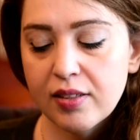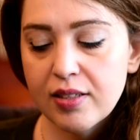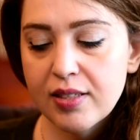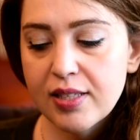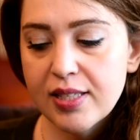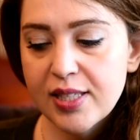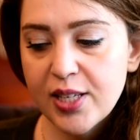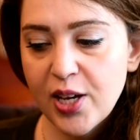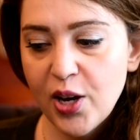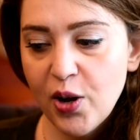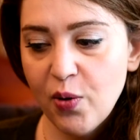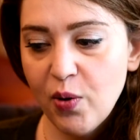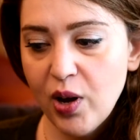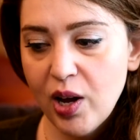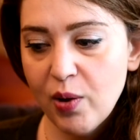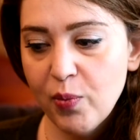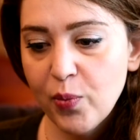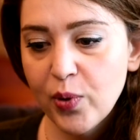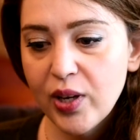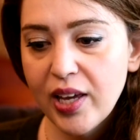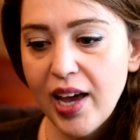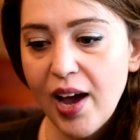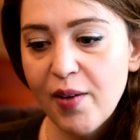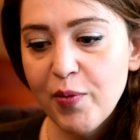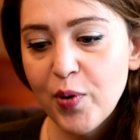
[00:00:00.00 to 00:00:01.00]

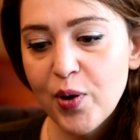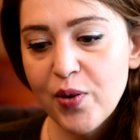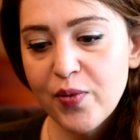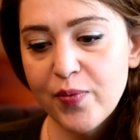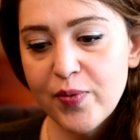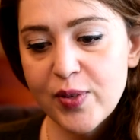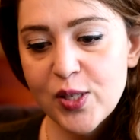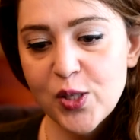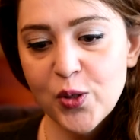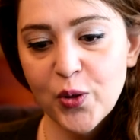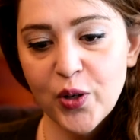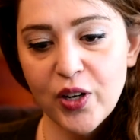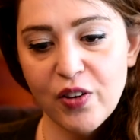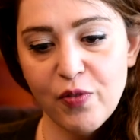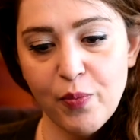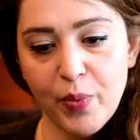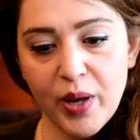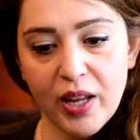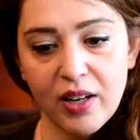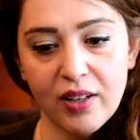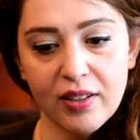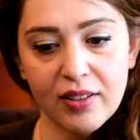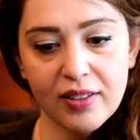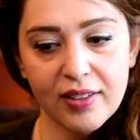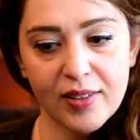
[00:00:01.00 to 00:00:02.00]
So, we've sort of
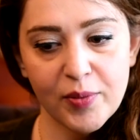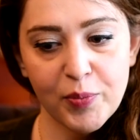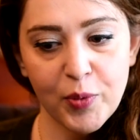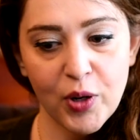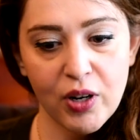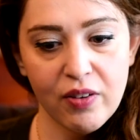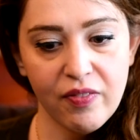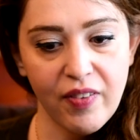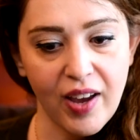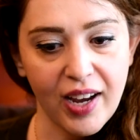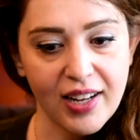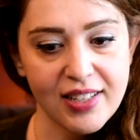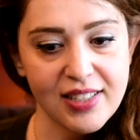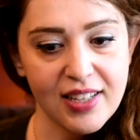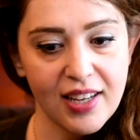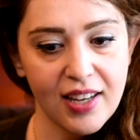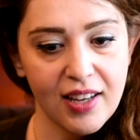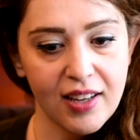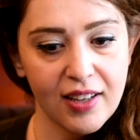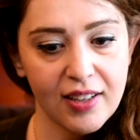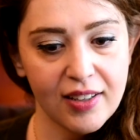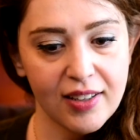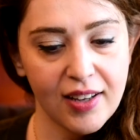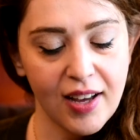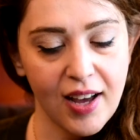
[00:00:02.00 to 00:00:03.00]
been
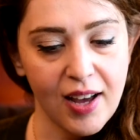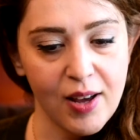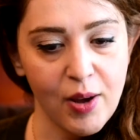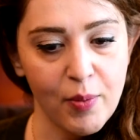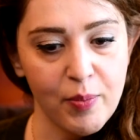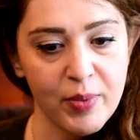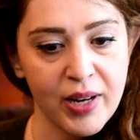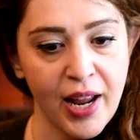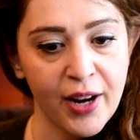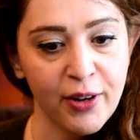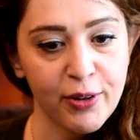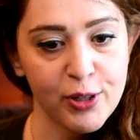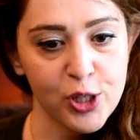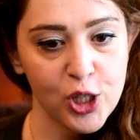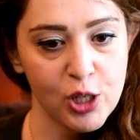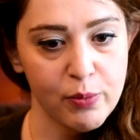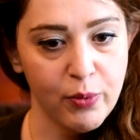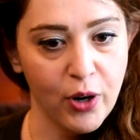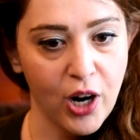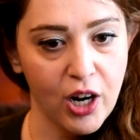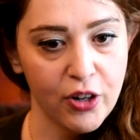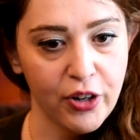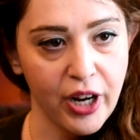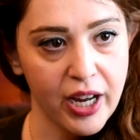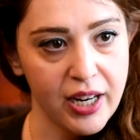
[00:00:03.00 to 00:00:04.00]
perfecting an energy
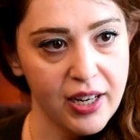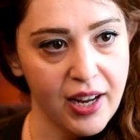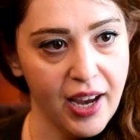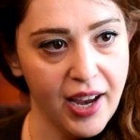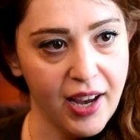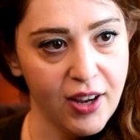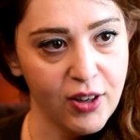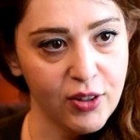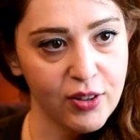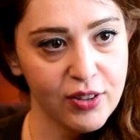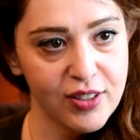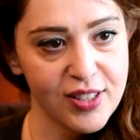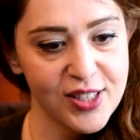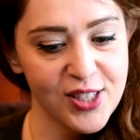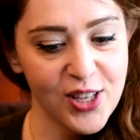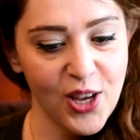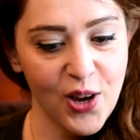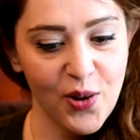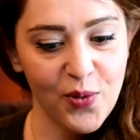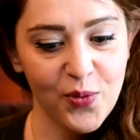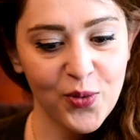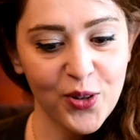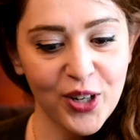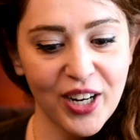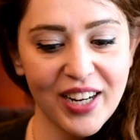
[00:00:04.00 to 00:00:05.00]
bar right now.
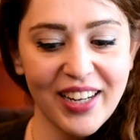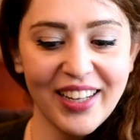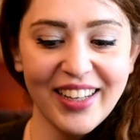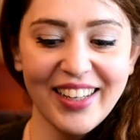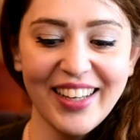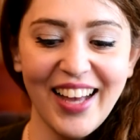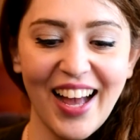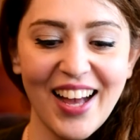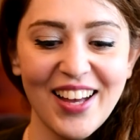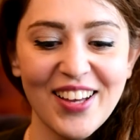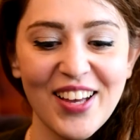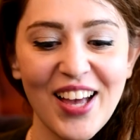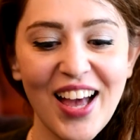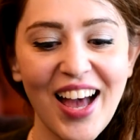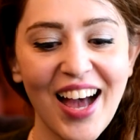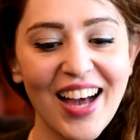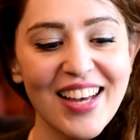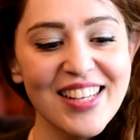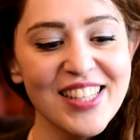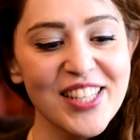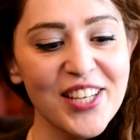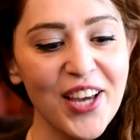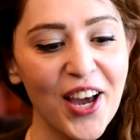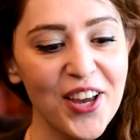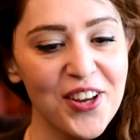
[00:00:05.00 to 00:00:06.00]
So
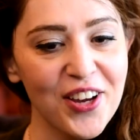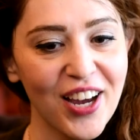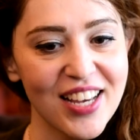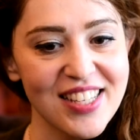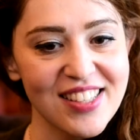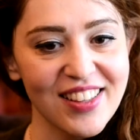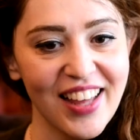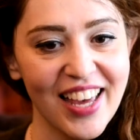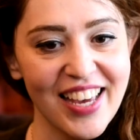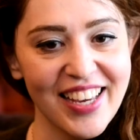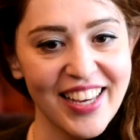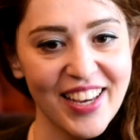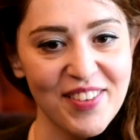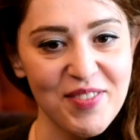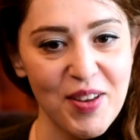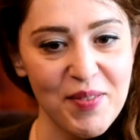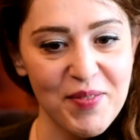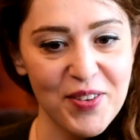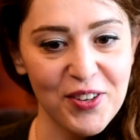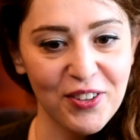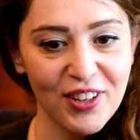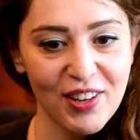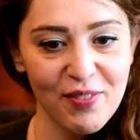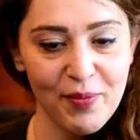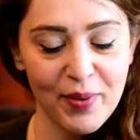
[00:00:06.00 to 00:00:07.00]
I'll see how you guys like it.
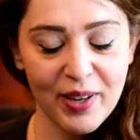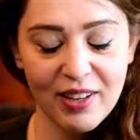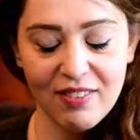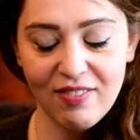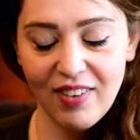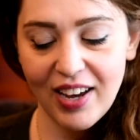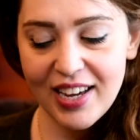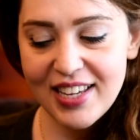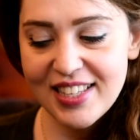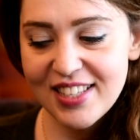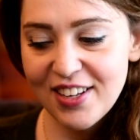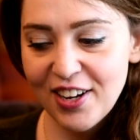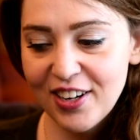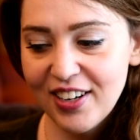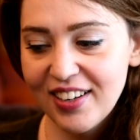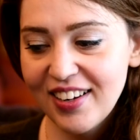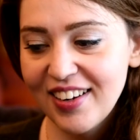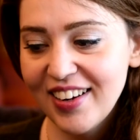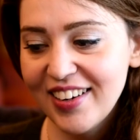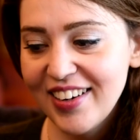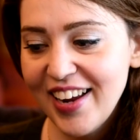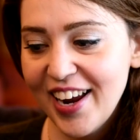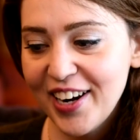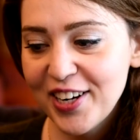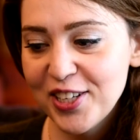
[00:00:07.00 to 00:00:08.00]
Maybe you'll give me advice on
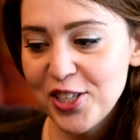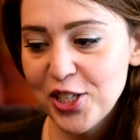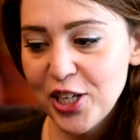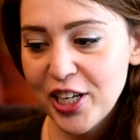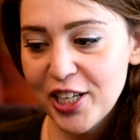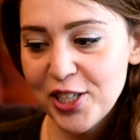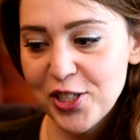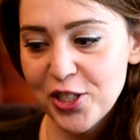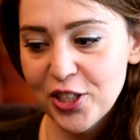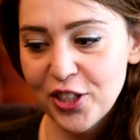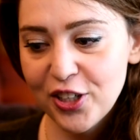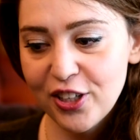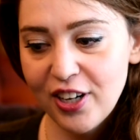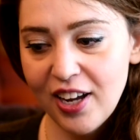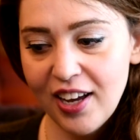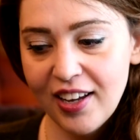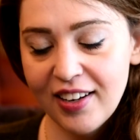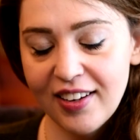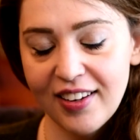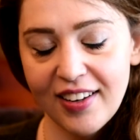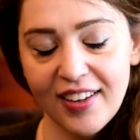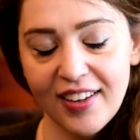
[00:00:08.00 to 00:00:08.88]
how to change it or not.